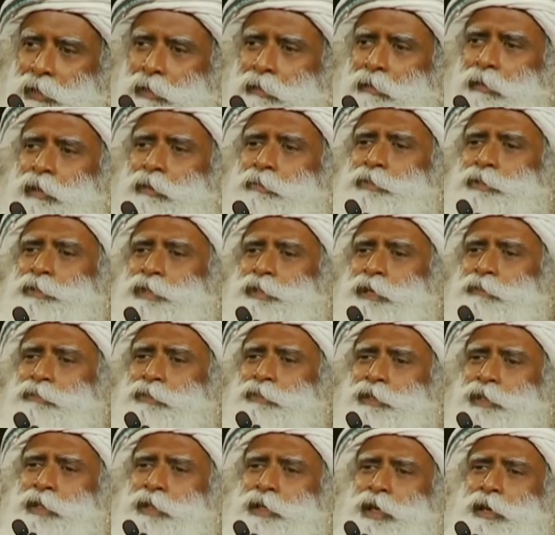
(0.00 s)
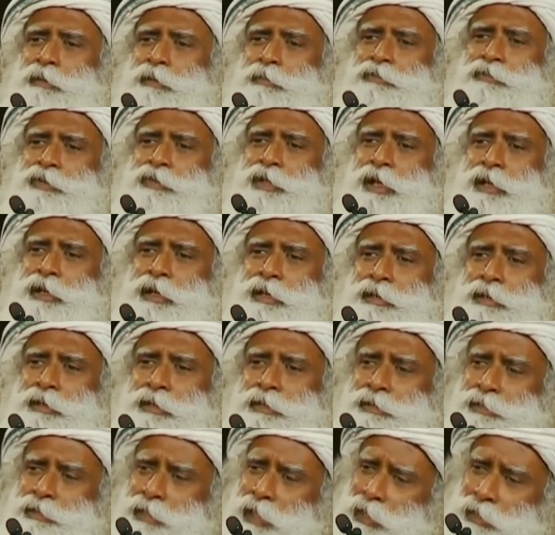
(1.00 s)
Almost everything I've done
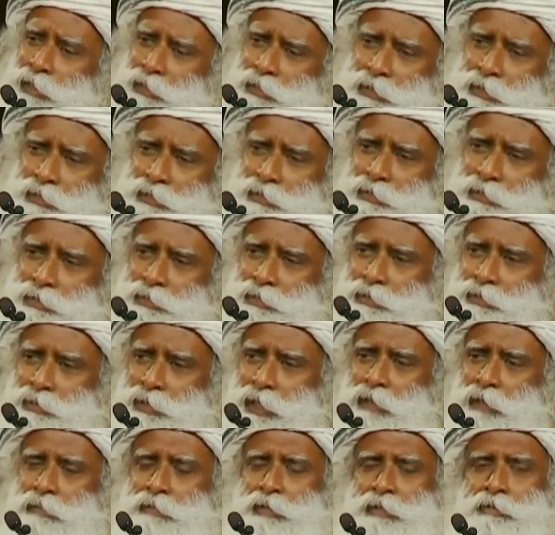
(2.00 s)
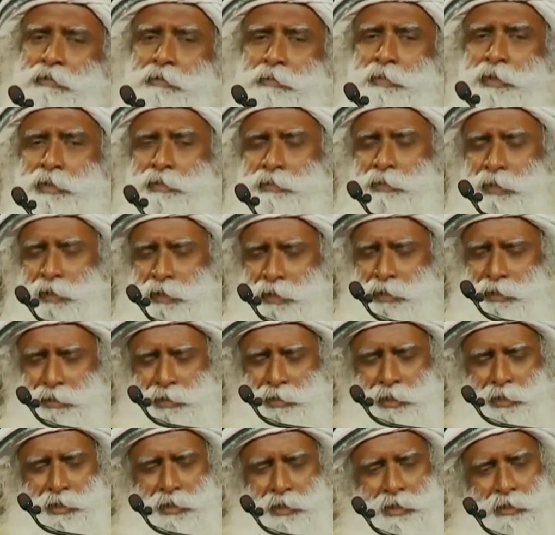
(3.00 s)
is like this. I've never been to any
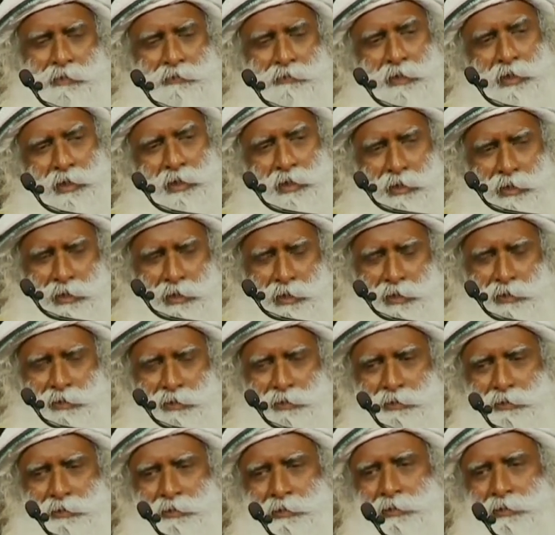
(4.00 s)
training of any kind.